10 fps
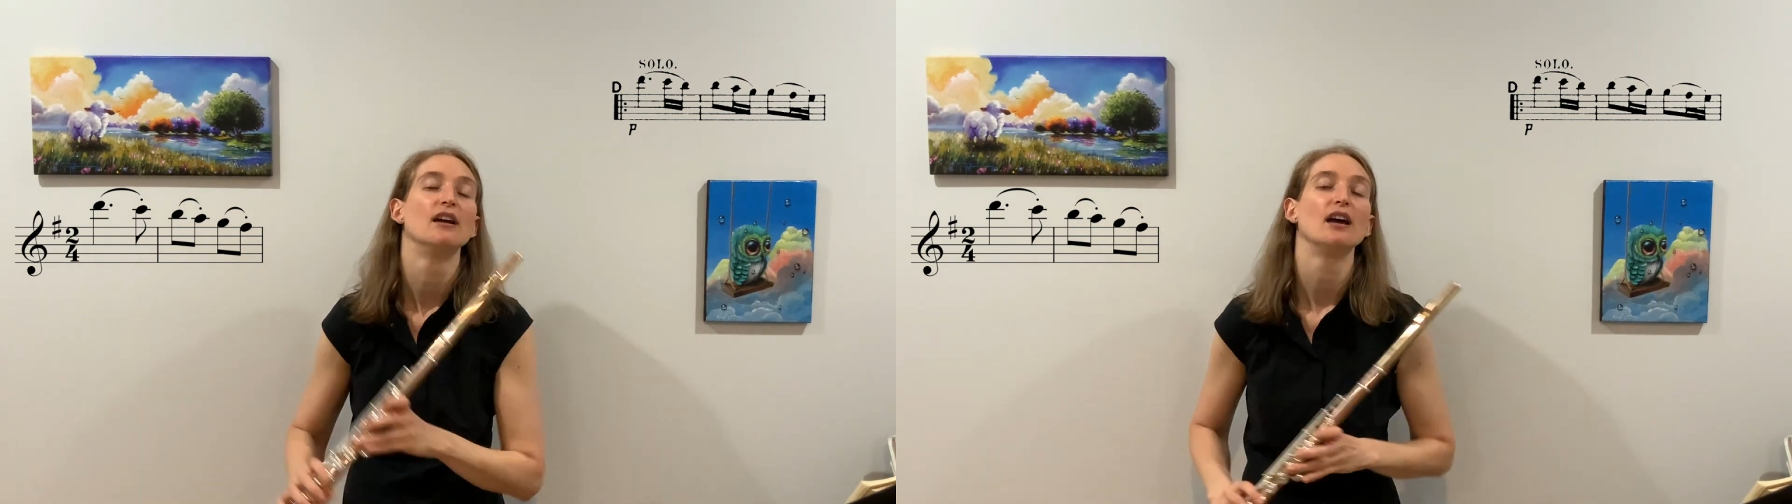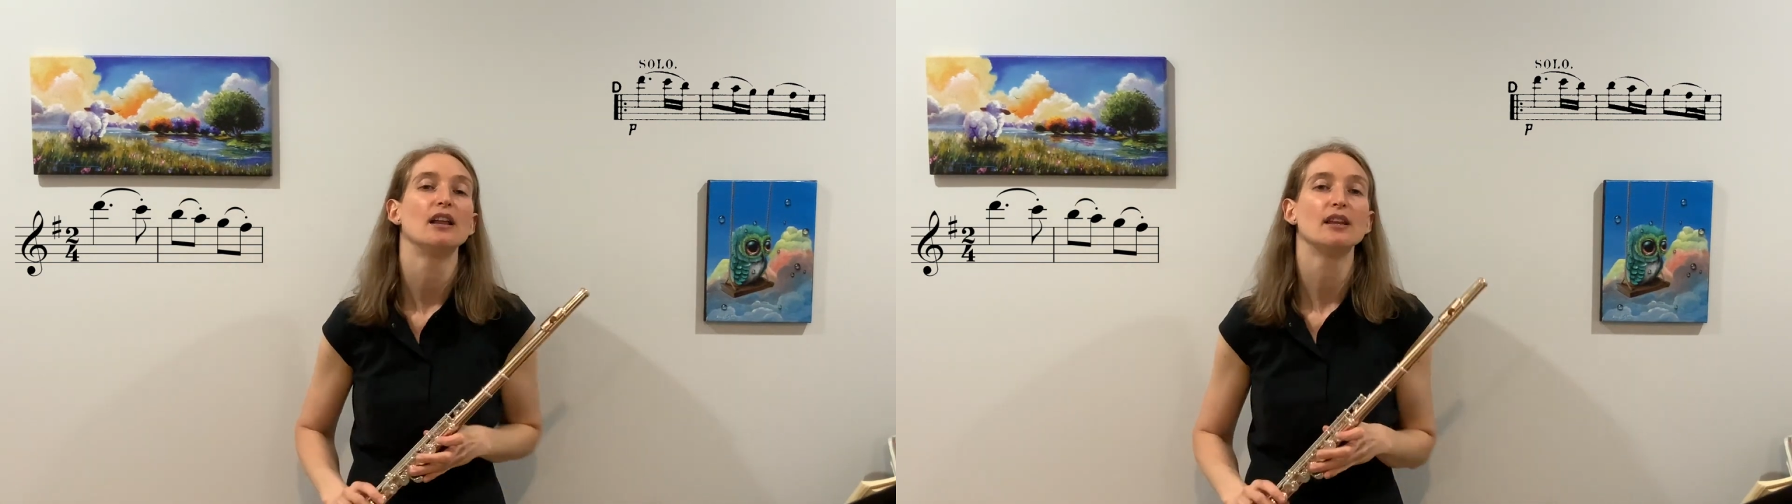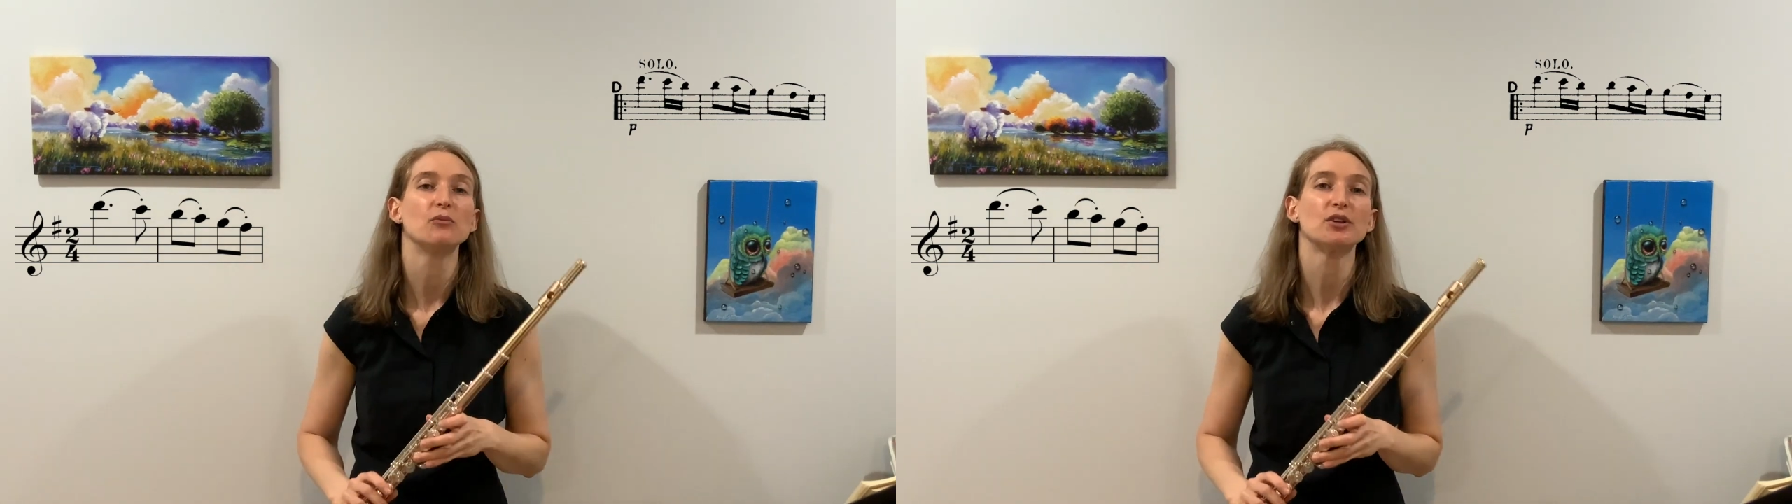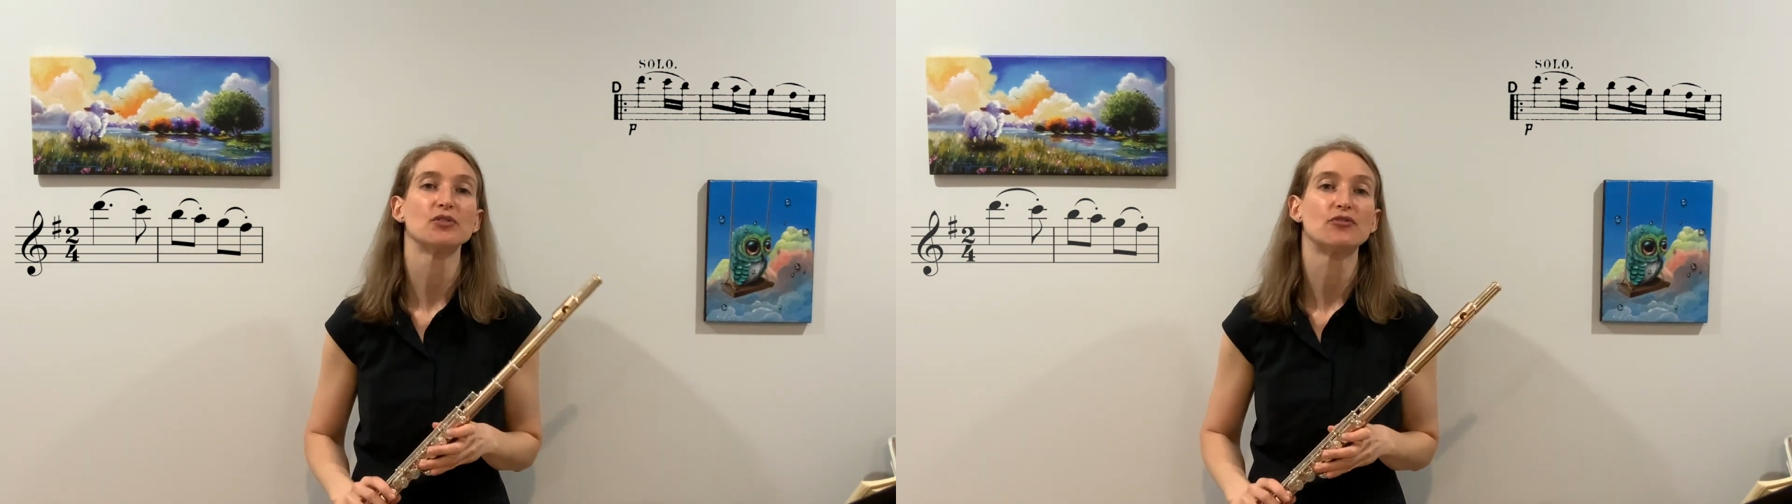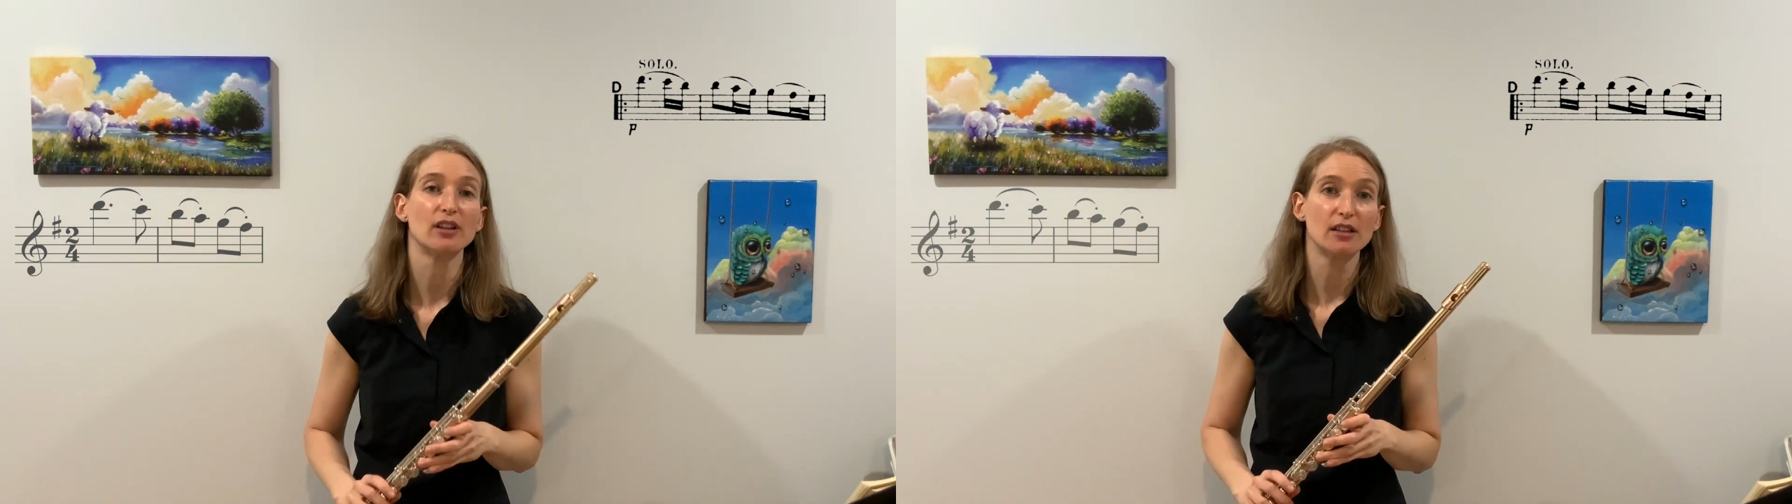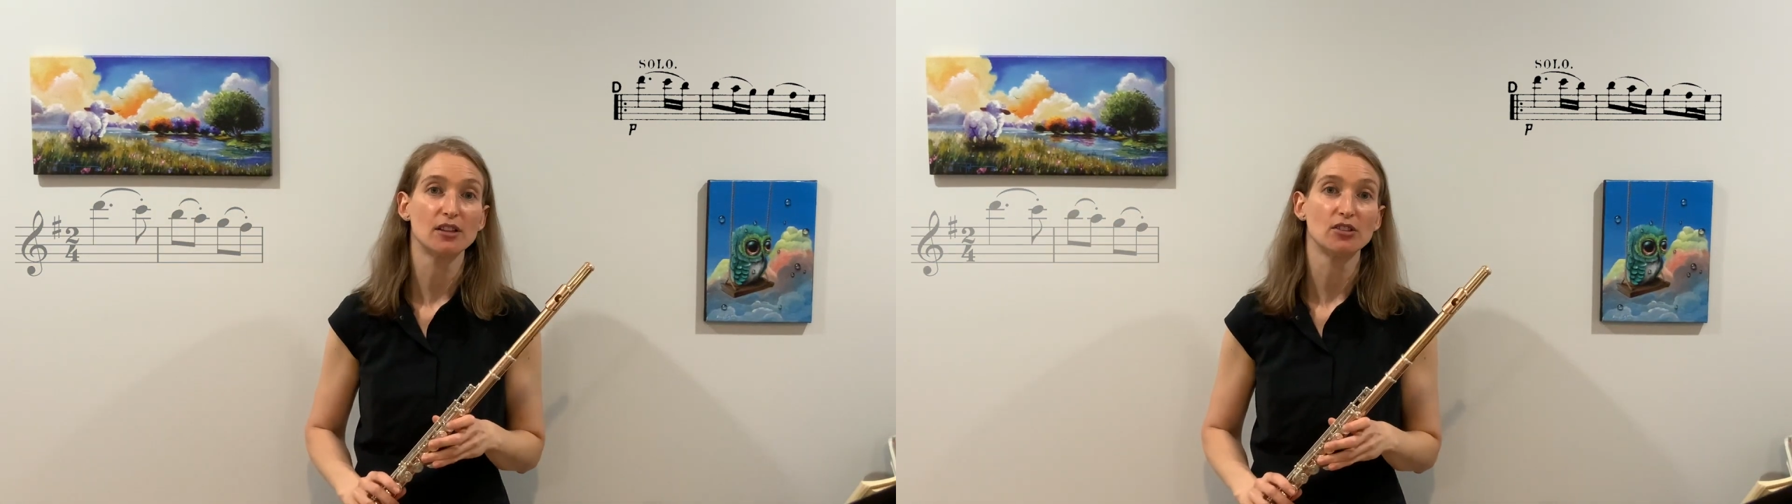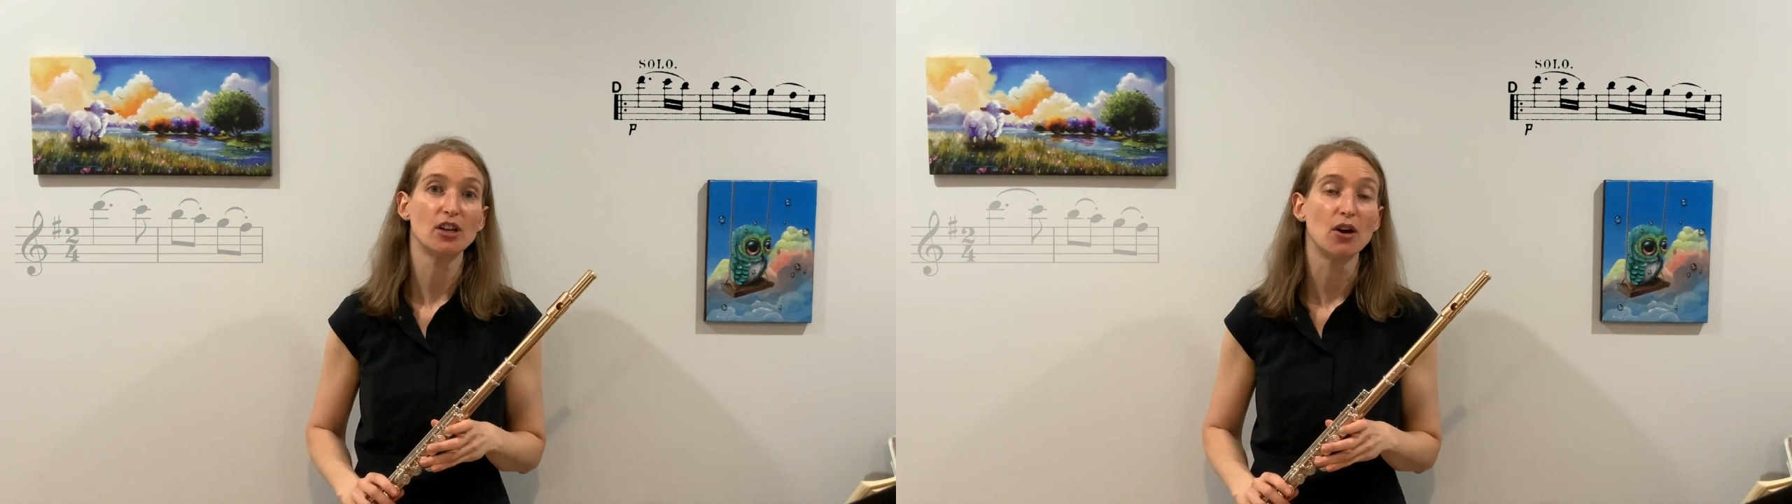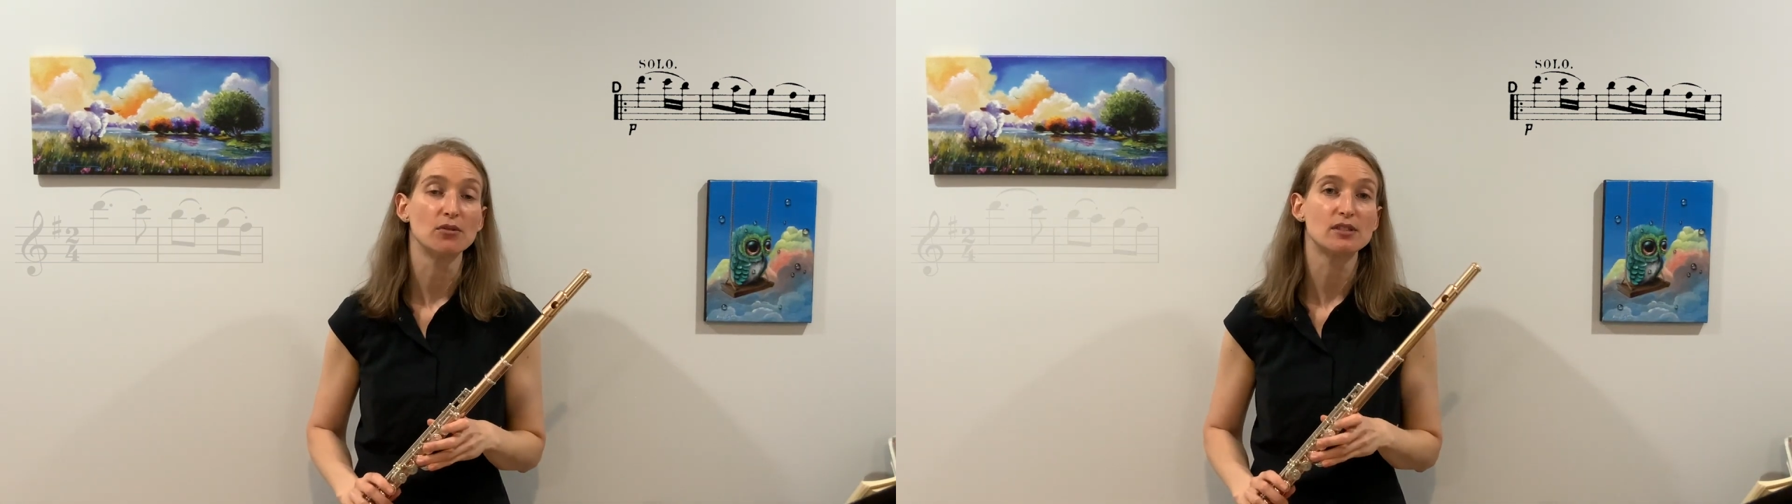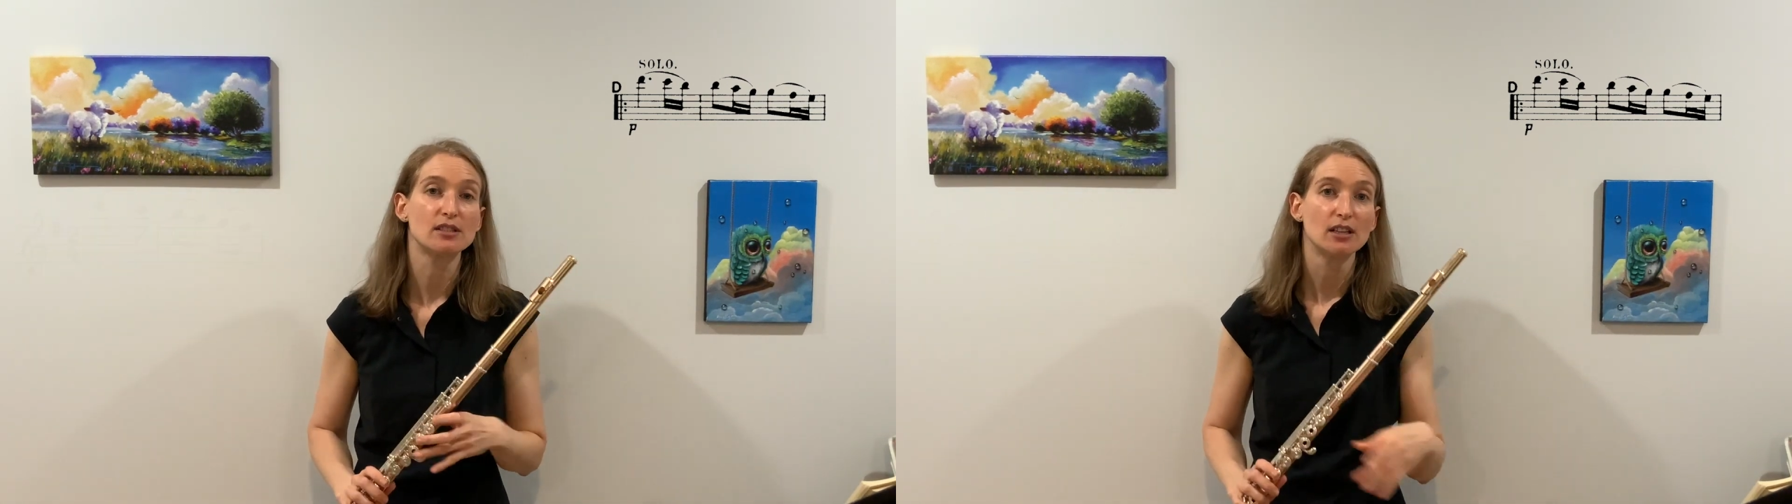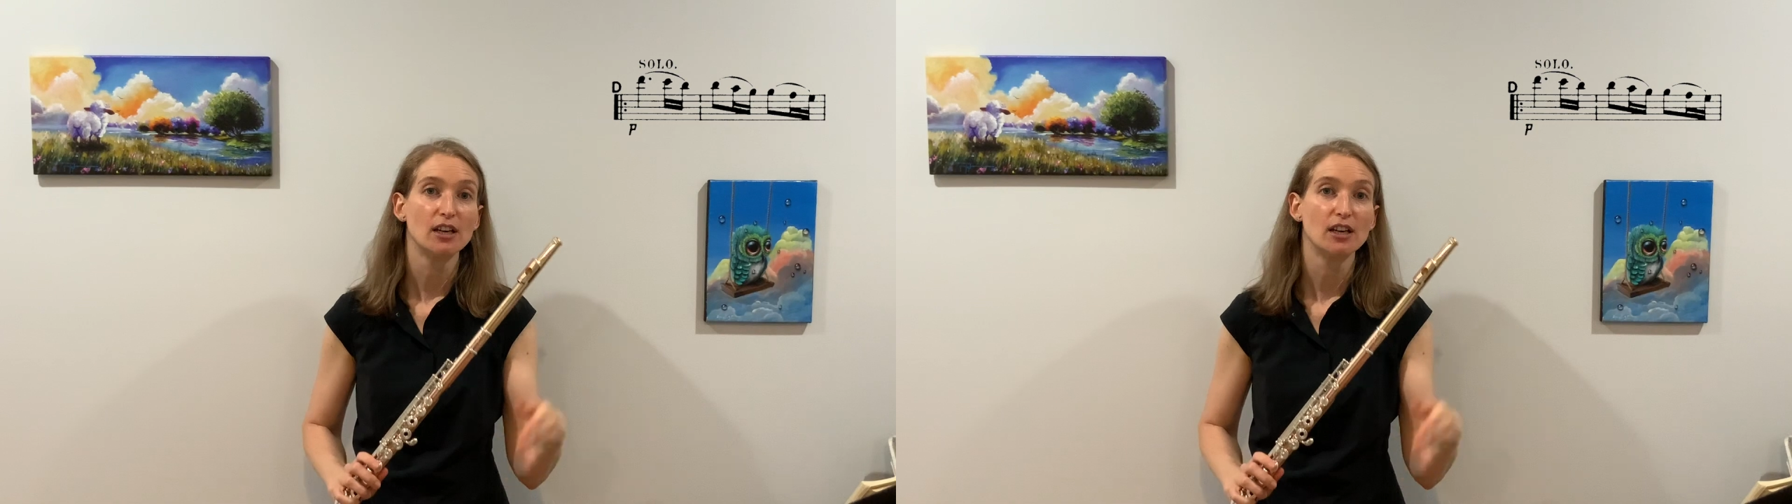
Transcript: And then when you fill in the notes,